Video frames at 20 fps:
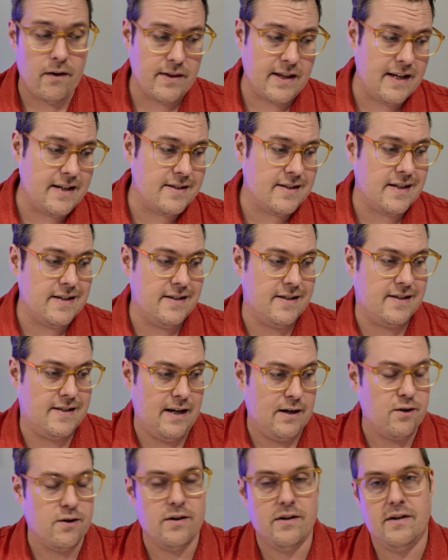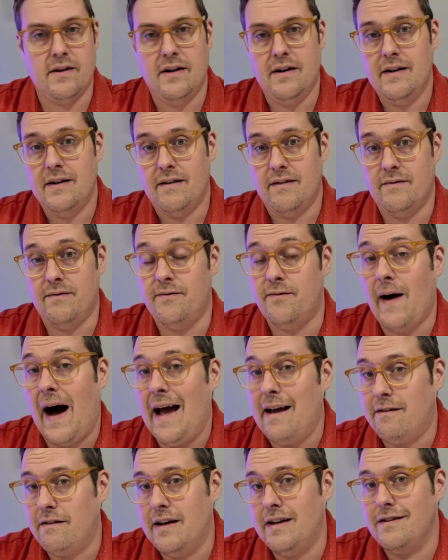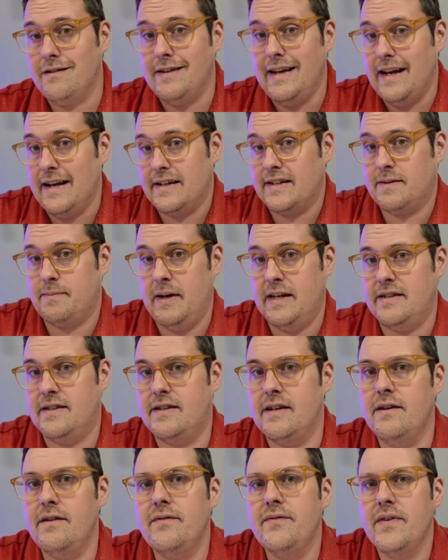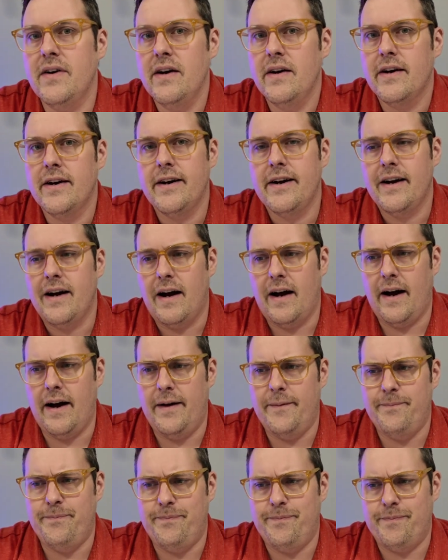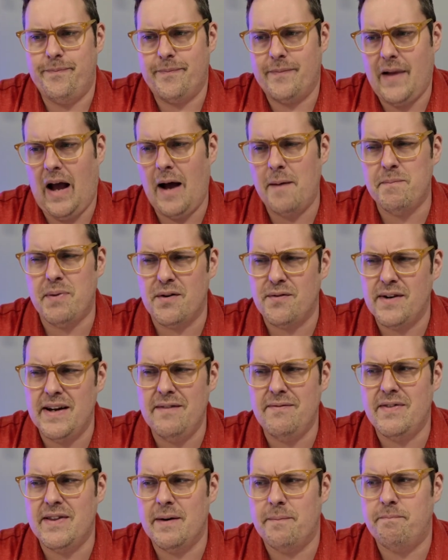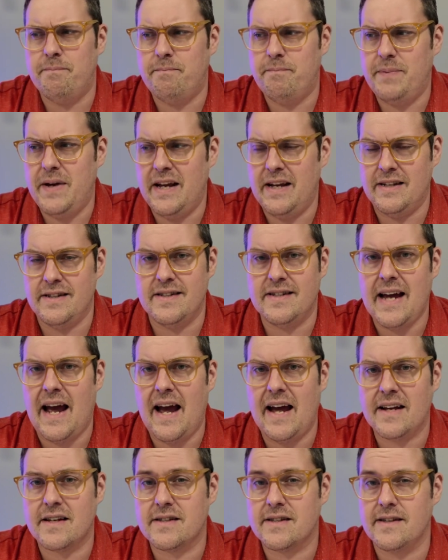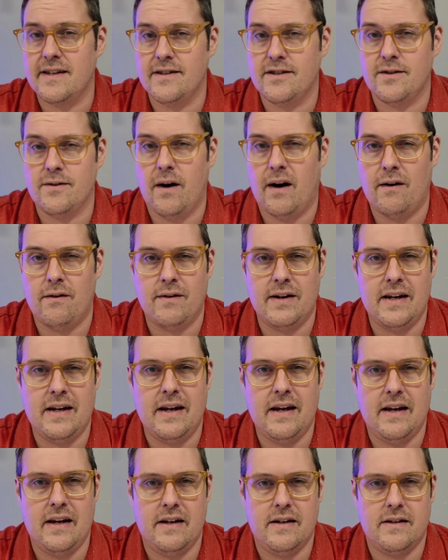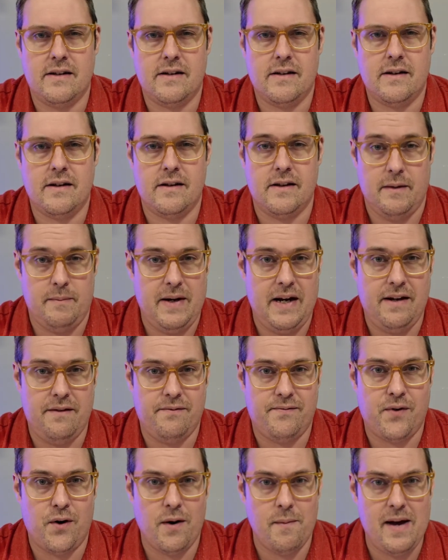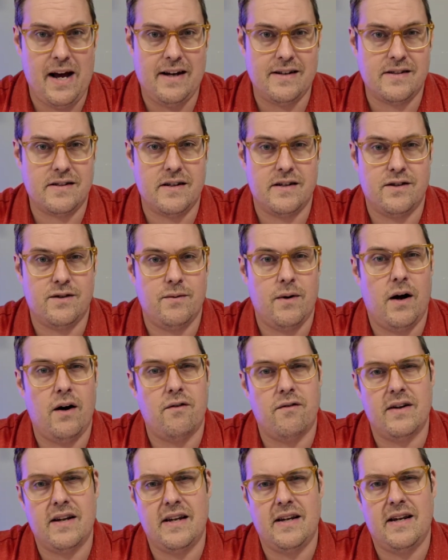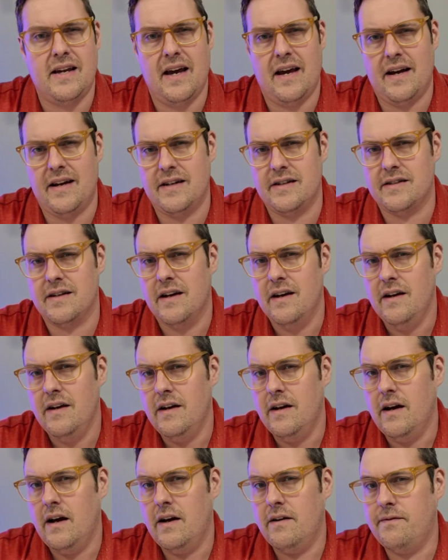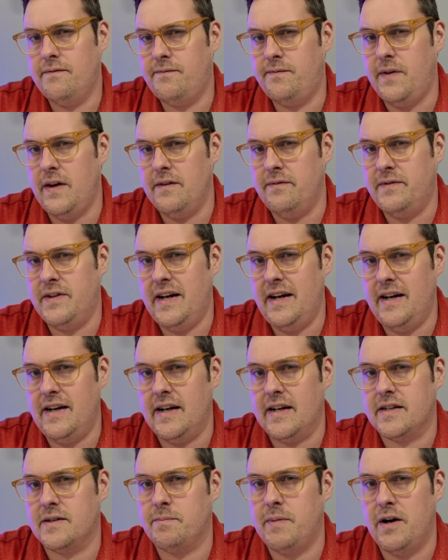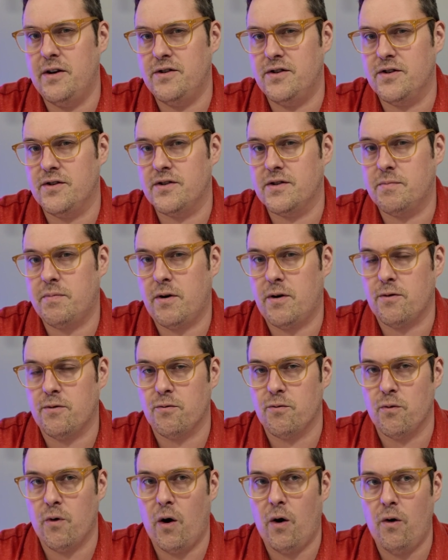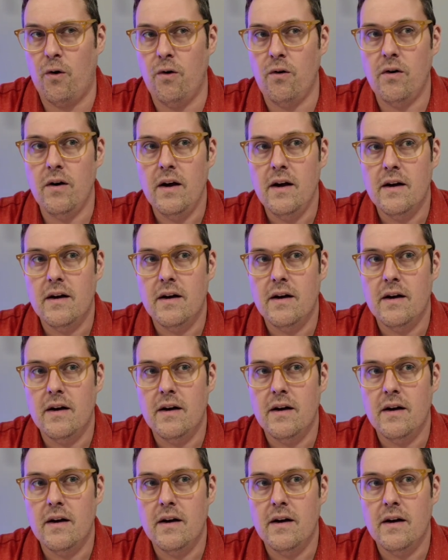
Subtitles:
things considered, violently expensive. I believe the Pentax, since you only get the medium format, since you only get 15 exposures per roll,